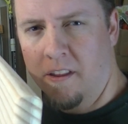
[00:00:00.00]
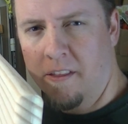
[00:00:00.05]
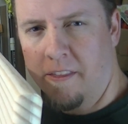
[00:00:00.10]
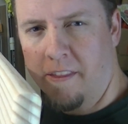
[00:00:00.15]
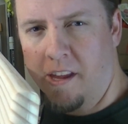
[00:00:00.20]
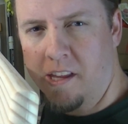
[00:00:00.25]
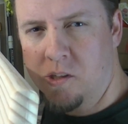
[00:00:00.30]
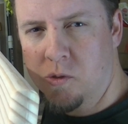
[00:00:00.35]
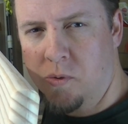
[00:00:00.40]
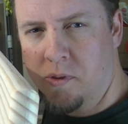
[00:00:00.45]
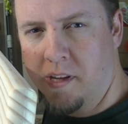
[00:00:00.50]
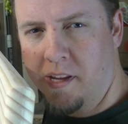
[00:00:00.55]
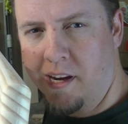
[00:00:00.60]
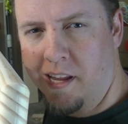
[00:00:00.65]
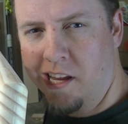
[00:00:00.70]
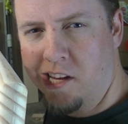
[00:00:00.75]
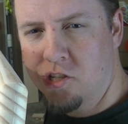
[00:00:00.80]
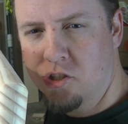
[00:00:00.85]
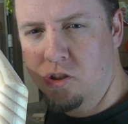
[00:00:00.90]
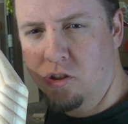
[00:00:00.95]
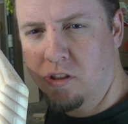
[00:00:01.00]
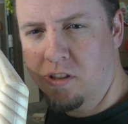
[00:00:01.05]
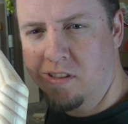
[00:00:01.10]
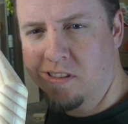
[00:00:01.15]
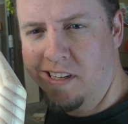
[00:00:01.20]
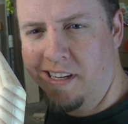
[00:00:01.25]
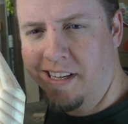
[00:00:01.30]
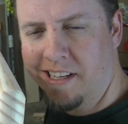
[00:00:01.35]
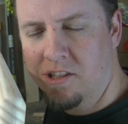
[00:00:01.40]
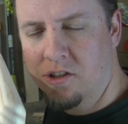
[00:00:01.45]
That's what that edge
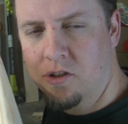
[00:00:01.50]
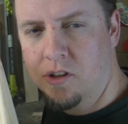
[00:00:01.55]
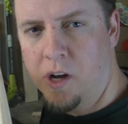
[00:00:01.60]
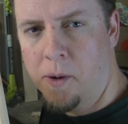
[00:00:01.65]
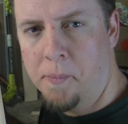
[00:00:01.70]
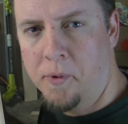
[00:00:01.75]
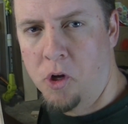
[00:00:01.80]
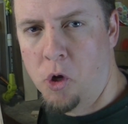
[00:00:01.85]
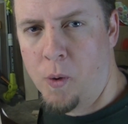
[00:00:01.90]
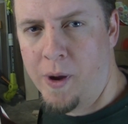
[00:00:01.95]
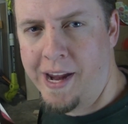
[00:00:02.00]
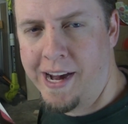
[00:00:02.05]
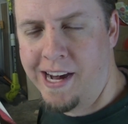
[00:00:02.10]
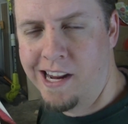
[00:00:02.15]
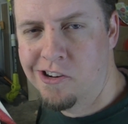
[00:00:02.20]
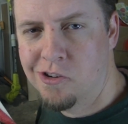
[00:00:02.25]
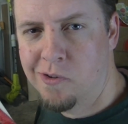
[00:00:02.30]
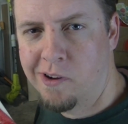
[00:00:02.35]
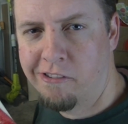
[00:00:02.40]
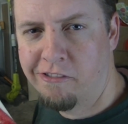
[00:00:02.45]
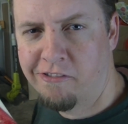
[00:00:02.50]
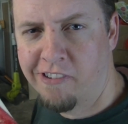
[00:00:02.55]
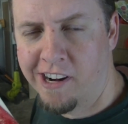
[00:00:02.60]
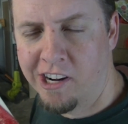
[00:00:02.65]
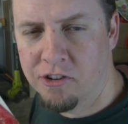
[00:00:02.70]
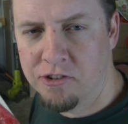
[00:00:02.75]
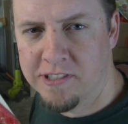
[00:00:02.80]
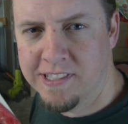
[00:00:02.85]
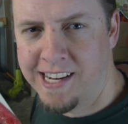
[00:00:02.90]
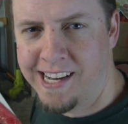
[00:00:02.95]
looks like, so now I'm going to go ahead and do a
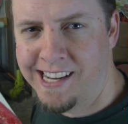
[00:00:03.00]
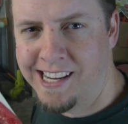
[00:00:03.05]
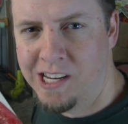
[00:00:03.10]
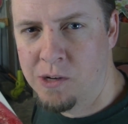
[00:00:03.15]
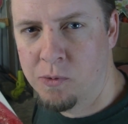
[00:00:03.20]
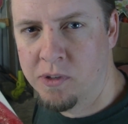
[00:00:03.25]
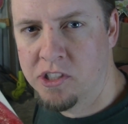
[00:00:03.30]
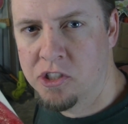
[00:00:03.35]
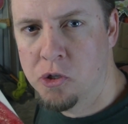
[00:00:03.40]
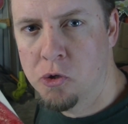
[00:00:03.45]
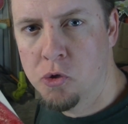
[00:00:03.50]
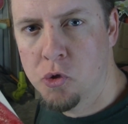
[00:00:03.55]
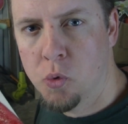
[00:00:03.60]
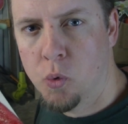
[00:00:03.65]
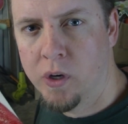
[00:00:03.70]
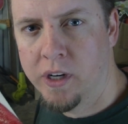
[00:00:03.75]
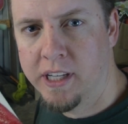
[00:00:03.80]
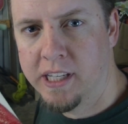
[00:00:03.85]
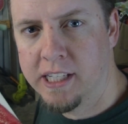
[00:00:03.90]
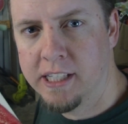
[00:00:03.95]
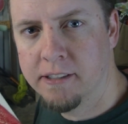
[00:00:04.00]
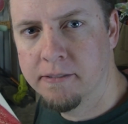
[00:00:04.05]
final sanding with 220.